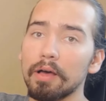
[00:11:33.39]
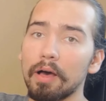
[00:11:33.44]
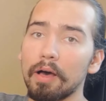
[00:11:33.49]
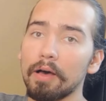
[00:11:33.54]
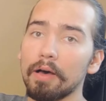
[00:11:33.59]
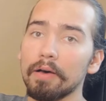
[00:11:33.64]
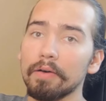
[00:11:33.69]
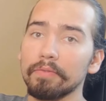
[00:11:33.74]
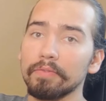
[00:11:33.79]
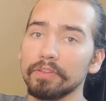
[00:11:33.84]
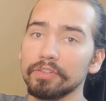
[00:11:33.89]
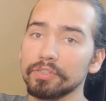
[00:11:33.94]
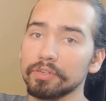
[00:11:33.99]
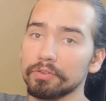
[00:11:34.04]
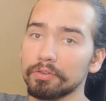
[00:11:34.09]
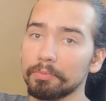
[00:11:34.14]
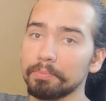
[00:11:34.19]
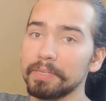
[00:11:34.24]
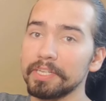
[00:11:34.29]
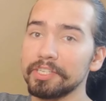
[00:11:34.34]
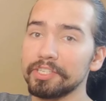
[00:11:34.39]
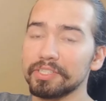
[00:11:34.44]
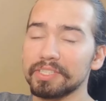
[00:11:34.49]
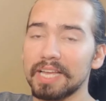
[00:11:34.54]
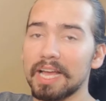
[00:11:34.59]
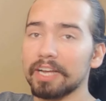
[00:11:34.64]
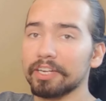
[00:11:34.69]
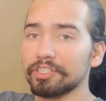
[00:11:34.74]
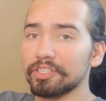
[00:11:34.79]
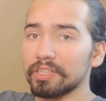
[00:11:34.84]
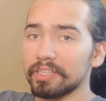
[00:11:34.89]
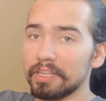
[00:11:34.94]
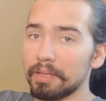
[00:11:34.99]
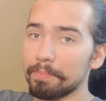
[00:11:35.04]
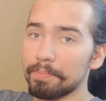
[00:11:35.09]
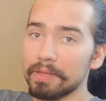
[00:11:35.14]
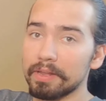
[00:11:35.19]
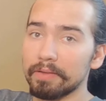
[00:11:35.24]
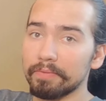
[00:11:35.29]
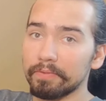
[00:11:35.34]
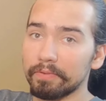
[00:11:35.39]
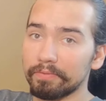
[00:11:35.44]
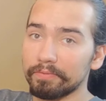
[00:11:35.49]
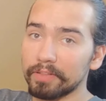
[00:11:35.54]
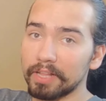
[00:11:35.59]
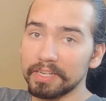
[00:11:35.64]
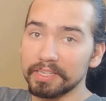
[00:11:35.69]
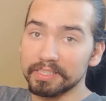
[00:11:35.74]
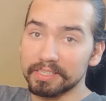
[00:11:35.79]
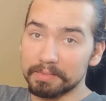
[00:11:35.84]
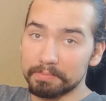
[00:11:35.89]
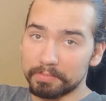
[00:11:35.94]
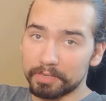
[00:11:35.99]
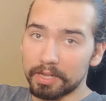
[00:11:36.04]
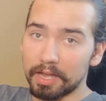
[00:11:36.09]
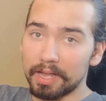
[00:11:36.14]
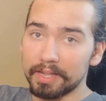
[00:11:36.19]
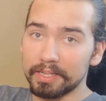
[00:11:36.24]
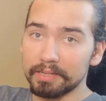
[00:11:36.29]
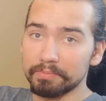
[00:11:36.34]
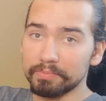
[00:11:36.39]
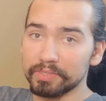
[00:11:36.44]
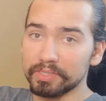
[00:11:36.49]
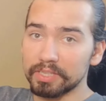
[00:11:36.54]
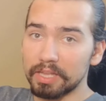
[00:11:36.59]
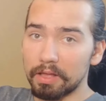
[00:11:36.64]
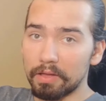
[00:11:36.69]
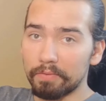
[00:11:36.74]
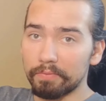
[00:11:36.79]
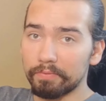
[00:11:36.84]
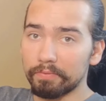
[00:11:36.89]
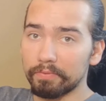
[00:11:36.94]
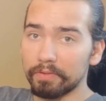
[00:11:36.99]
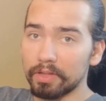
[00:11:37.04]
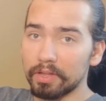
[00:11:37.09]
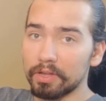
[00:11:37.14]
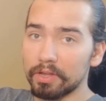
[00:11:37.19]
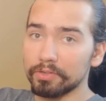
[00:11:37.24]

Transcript: of Turtle Beach is actually a bit of a flight sim guy himself.